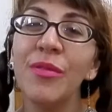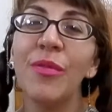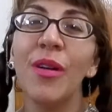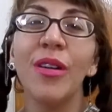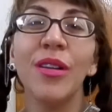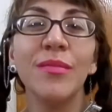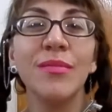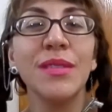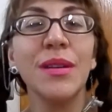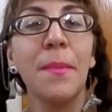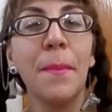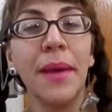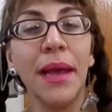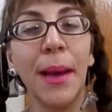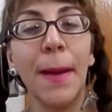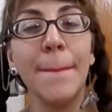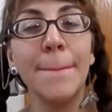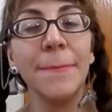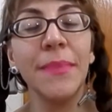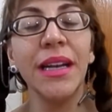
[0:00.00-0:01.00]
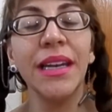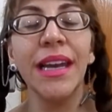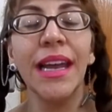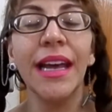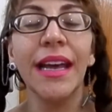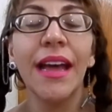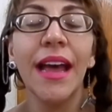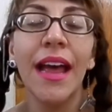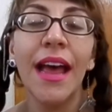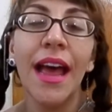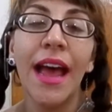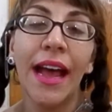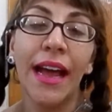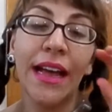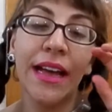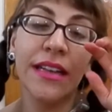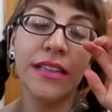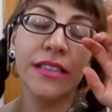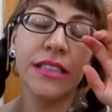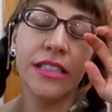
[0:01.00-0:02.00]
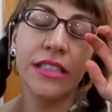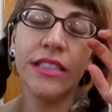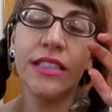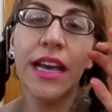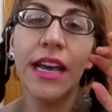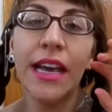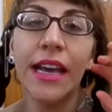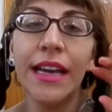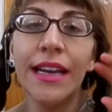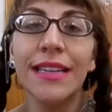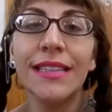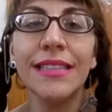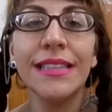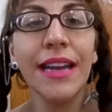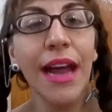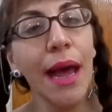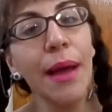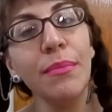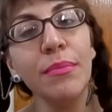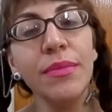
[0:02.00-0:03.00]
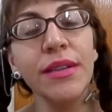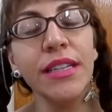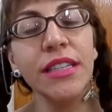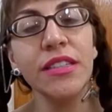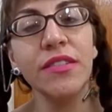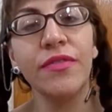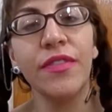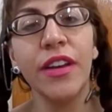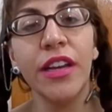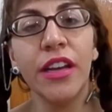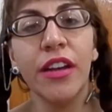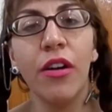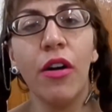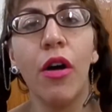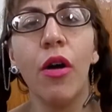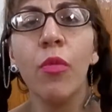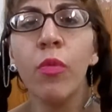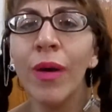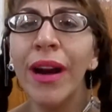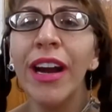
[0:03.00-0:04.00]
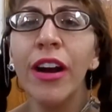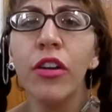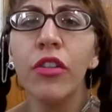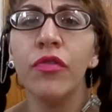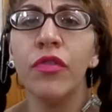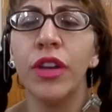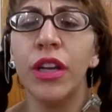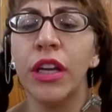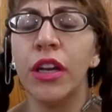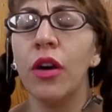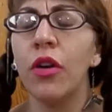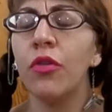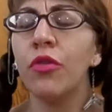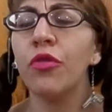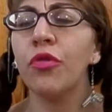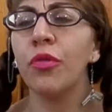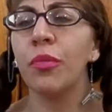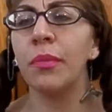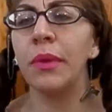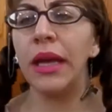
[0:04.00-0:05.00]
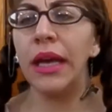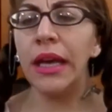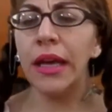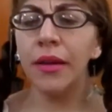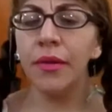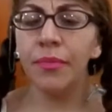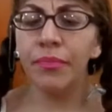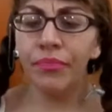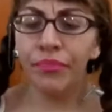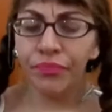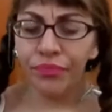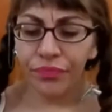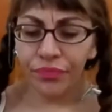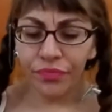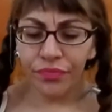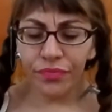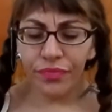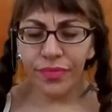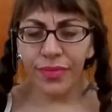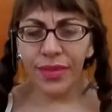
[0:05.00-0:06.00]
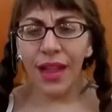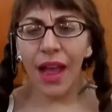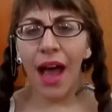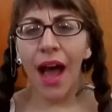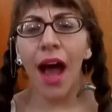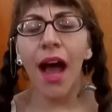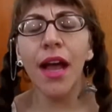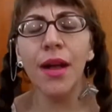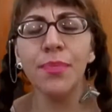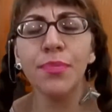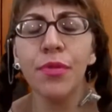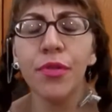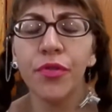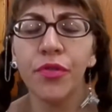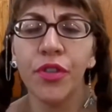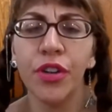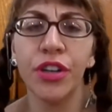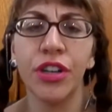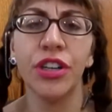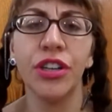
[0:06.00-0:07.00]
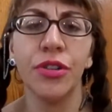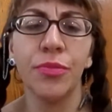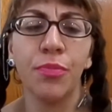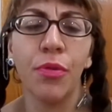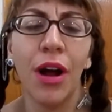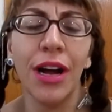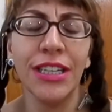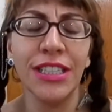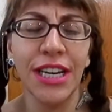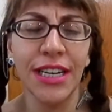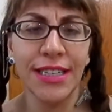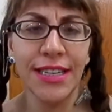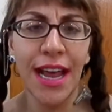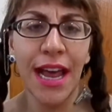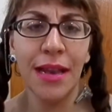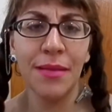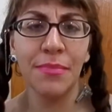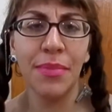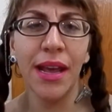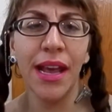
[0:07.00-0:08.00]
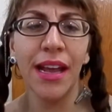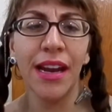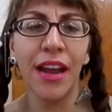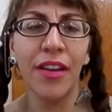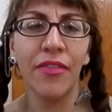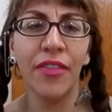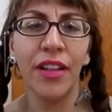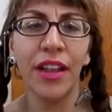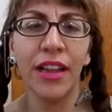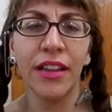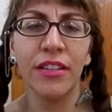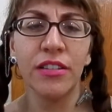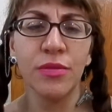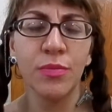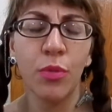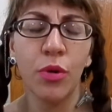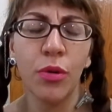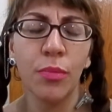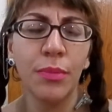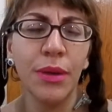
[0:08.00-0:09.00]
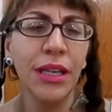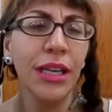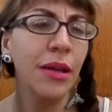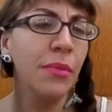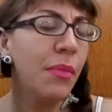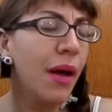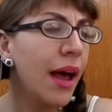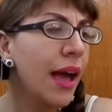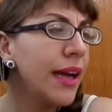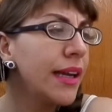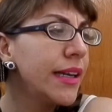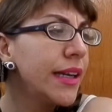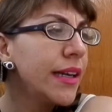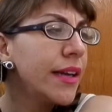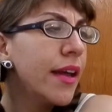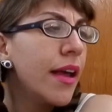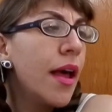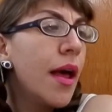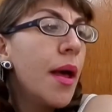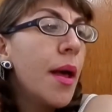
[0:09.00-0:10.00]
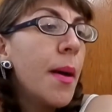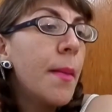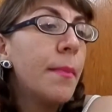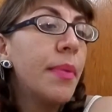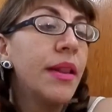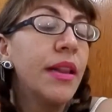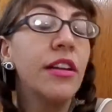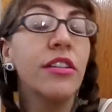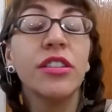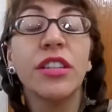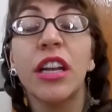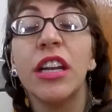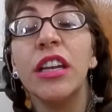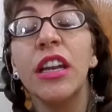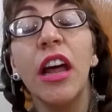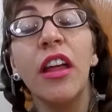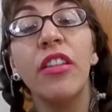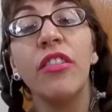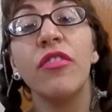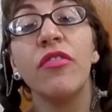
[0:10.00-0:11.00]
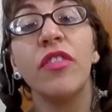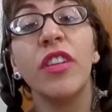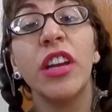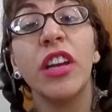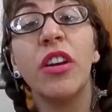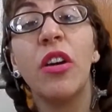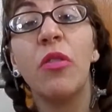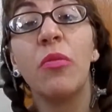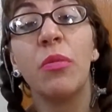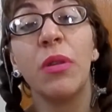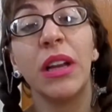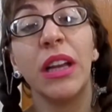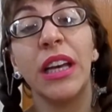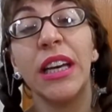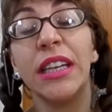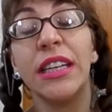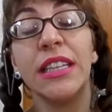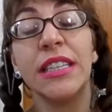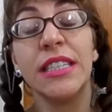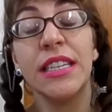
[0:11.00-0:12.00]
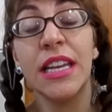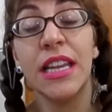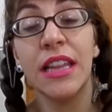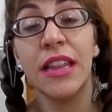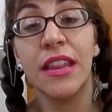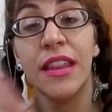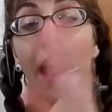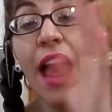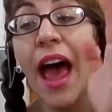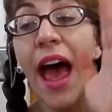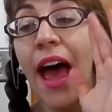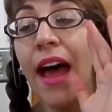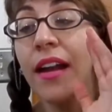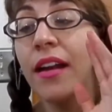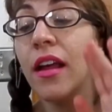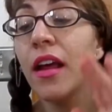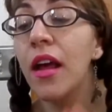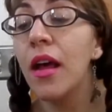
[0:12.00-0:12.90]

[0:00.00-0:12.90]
welcome to Makeup Monday, and today is an empties video, a rare video for me. I prefer to do Project 10 Pan, I feel like there's more meaning behind it, but there's another video related to that,